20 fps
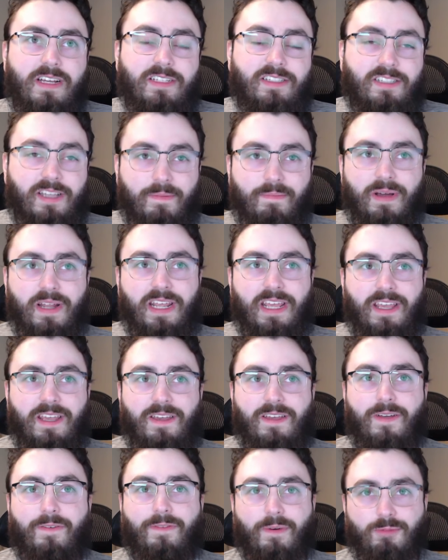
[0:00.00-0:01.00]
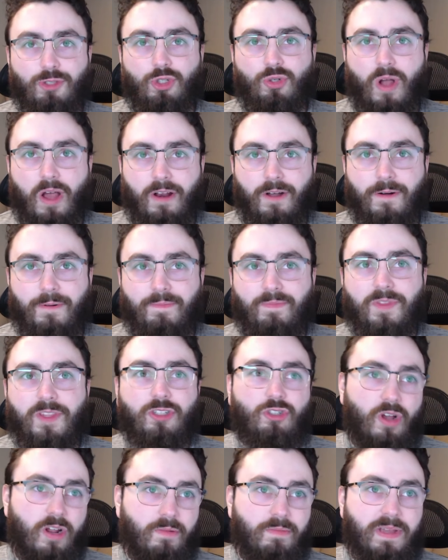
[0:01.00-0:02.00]
somebody from Toronto, the
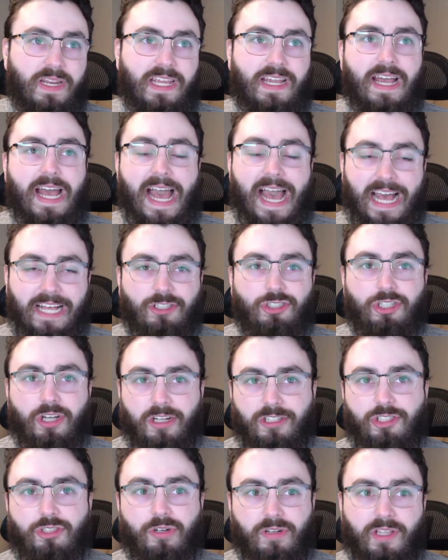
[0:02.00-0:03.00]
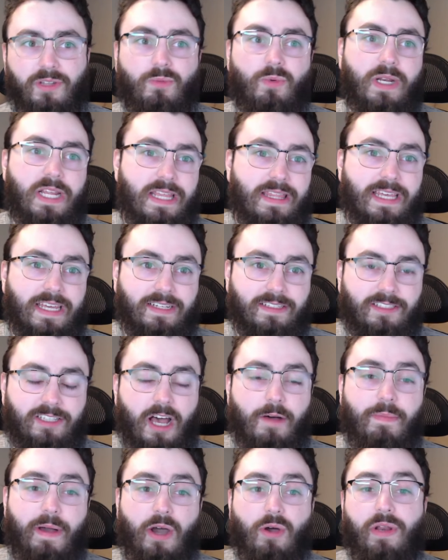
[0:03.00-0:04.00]
Toronto media, asked Sean Strickland what he thinks
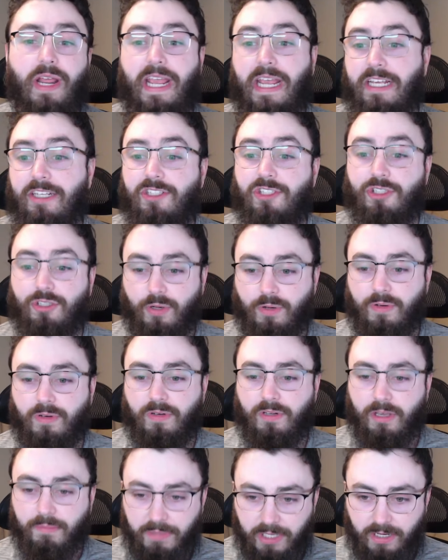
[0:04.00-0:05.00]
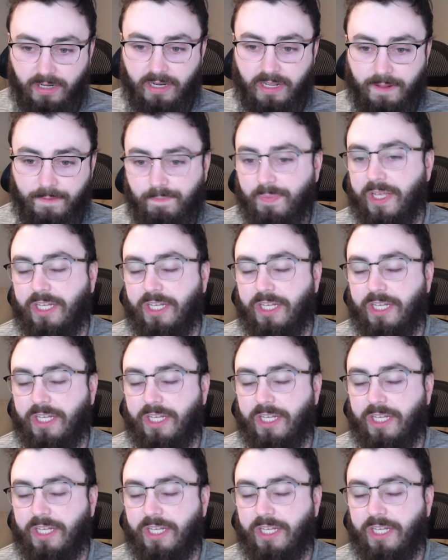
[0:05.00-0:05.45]
about a certain community,